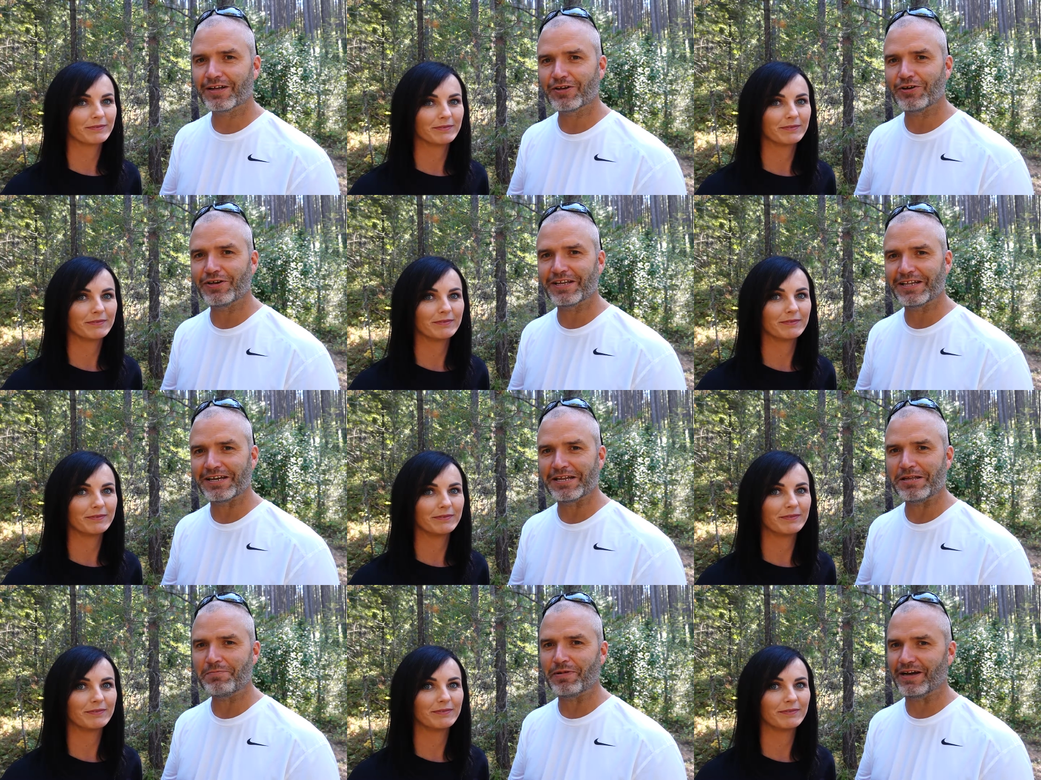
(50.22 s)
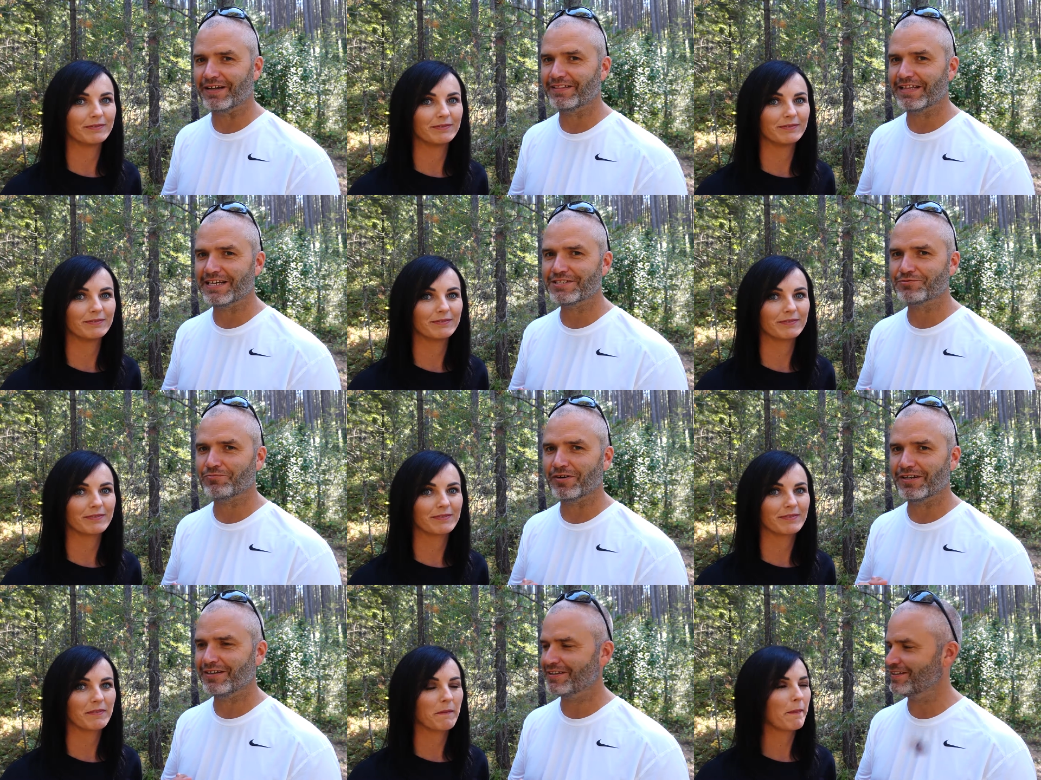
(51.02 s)
Speaker 1: Gonna get an e-bike. That's
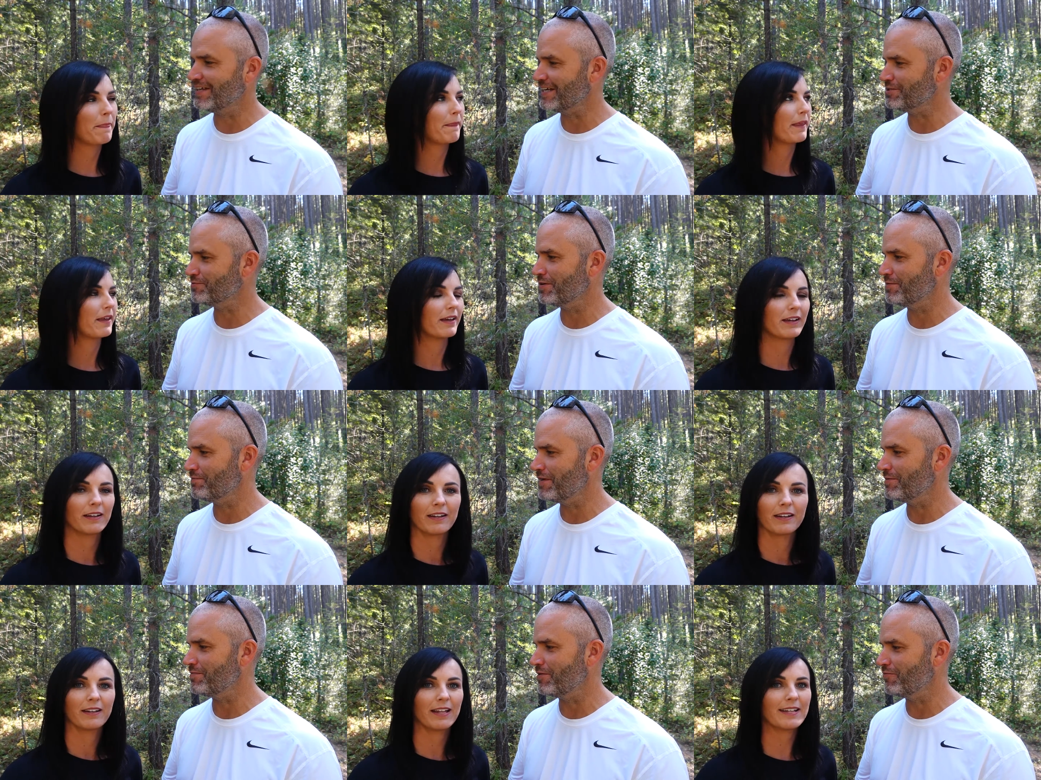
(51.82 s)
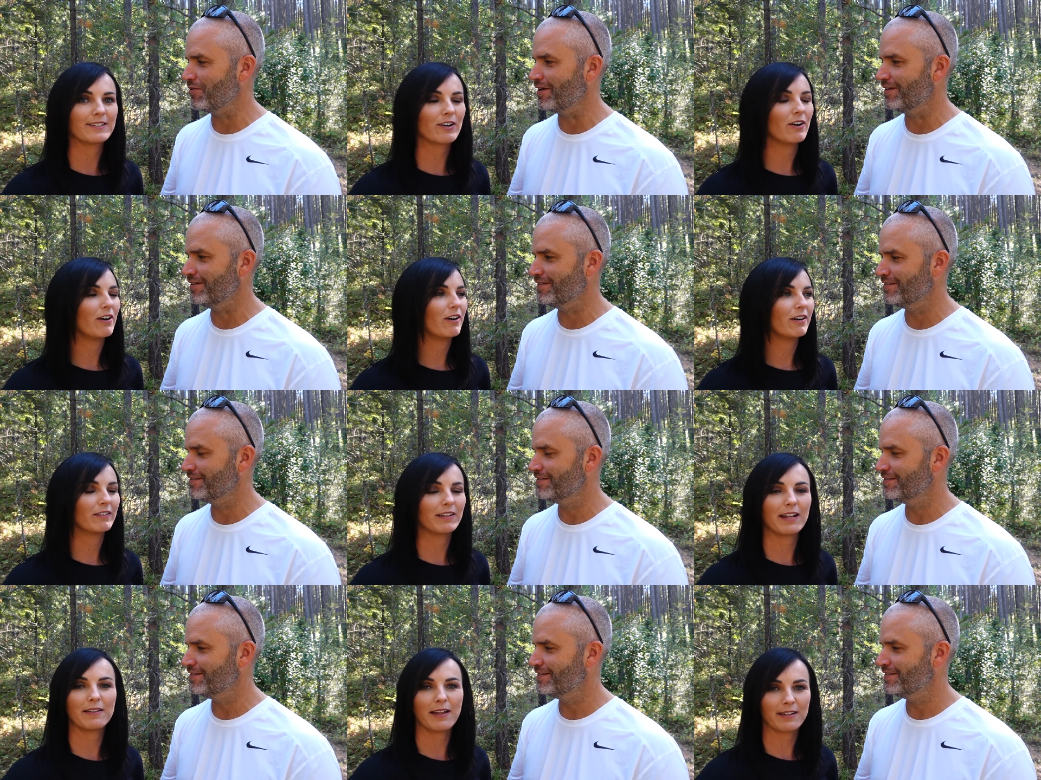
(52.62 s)
what it made
Speaker 2: me want.
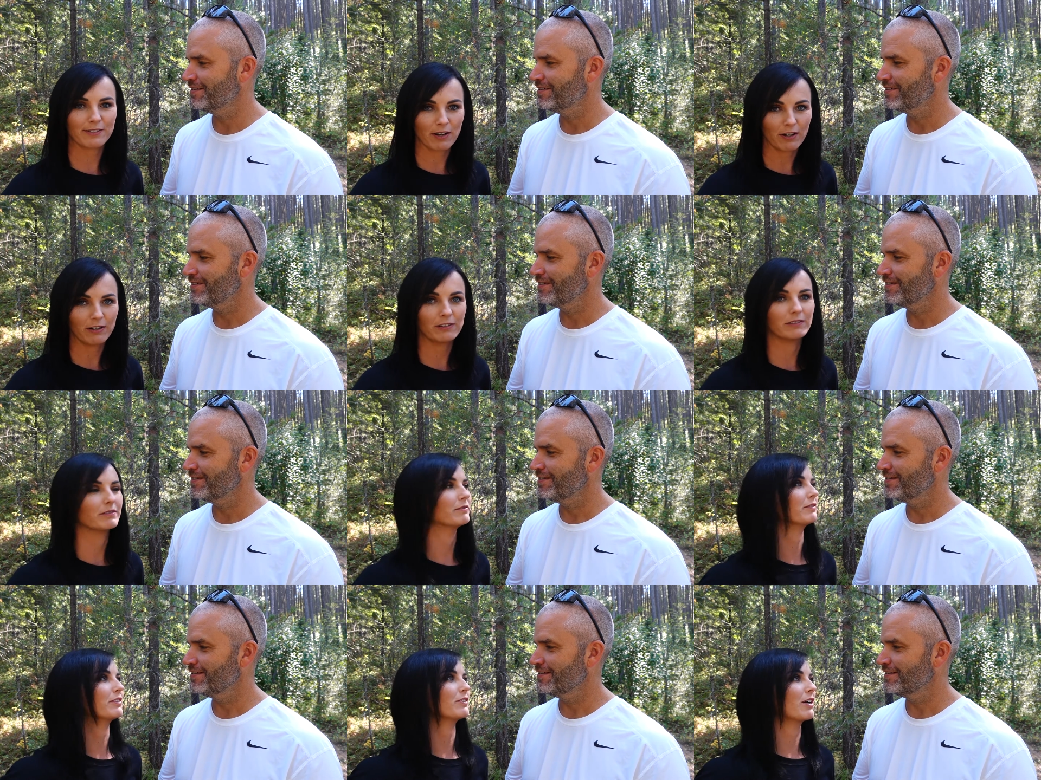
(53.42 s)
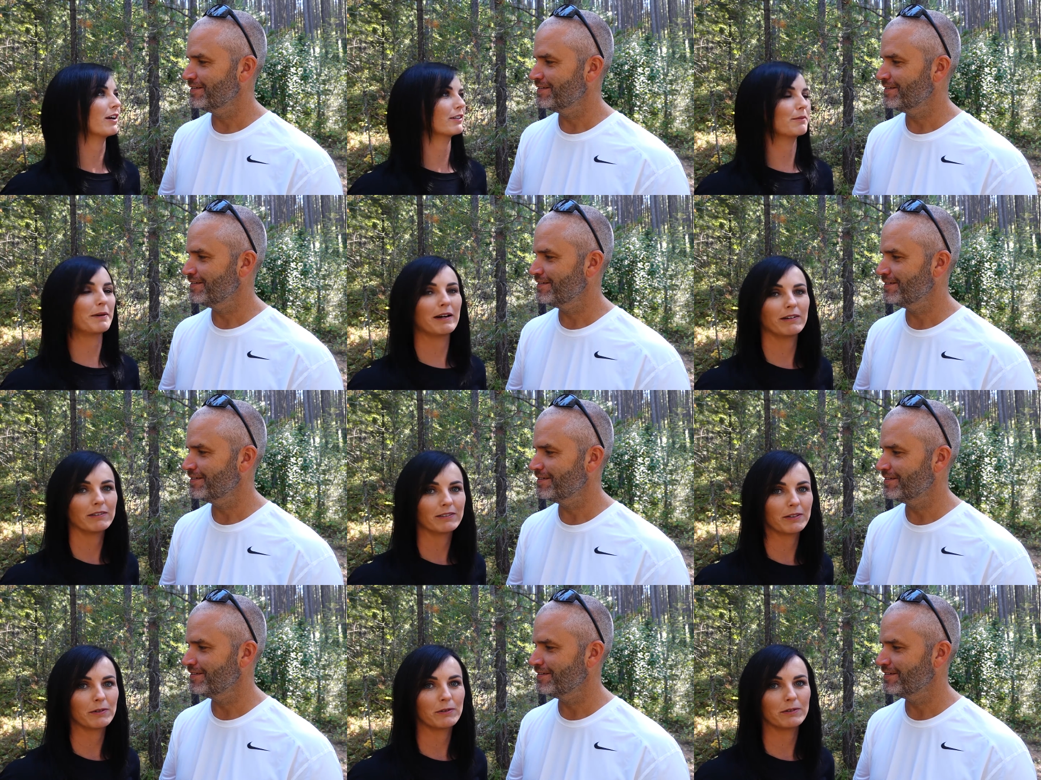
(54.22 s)
And that's all you talked about,
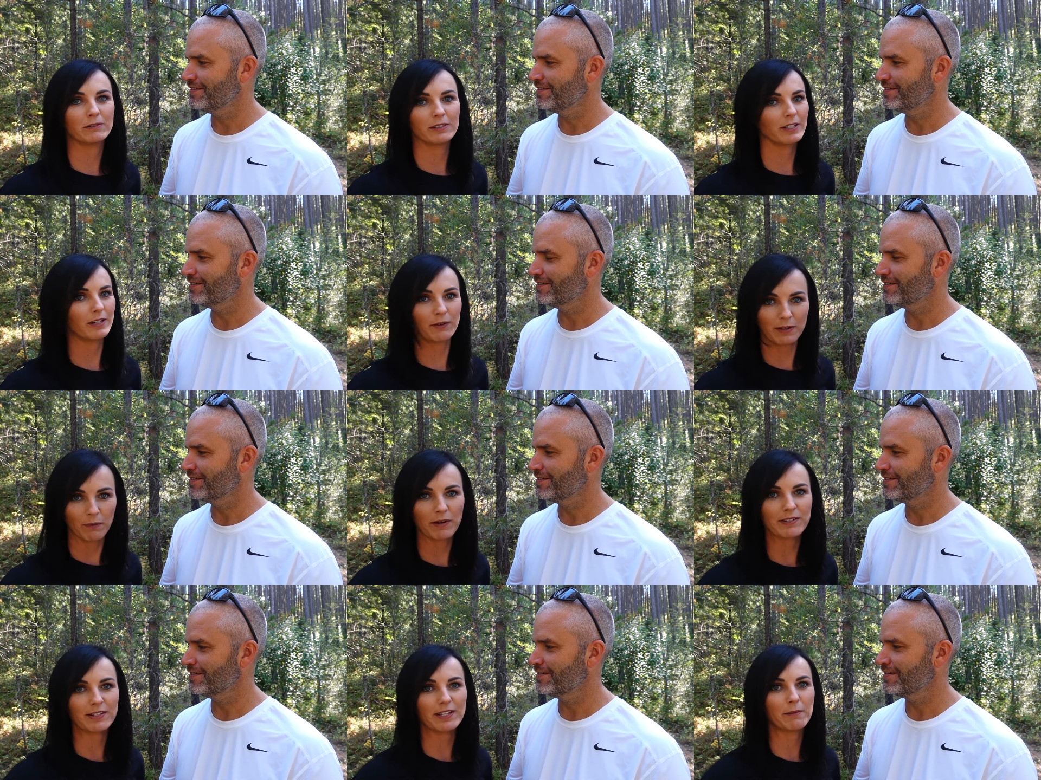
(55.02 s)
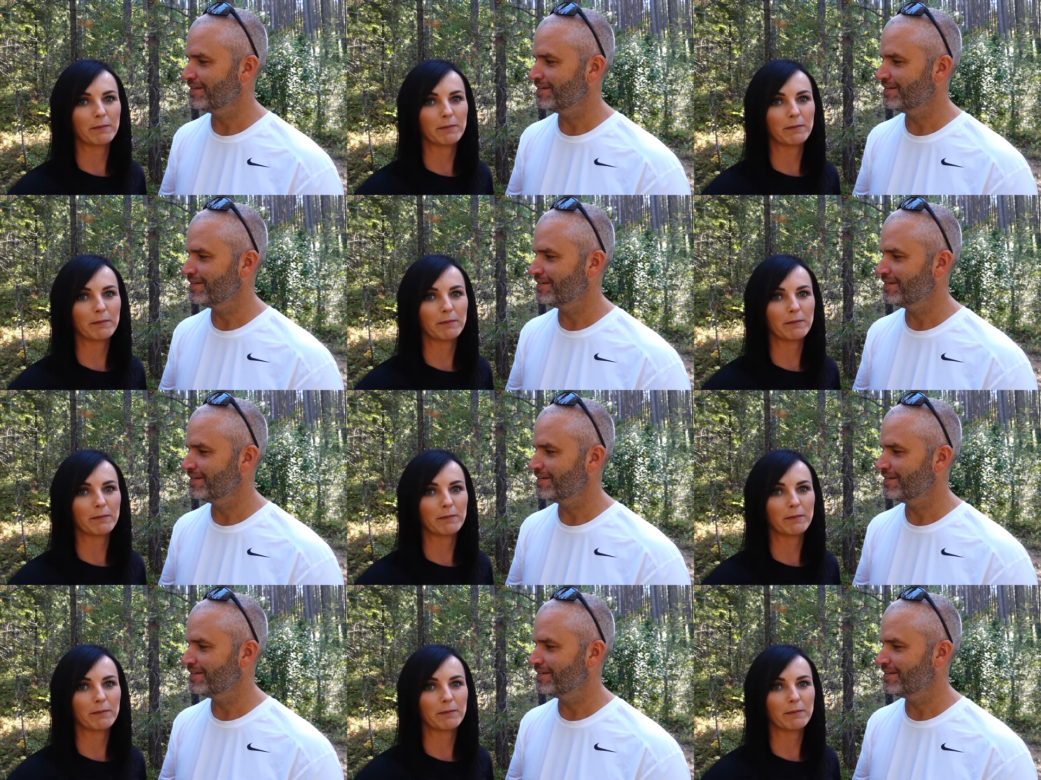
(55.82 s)
the whole, you know, he wants an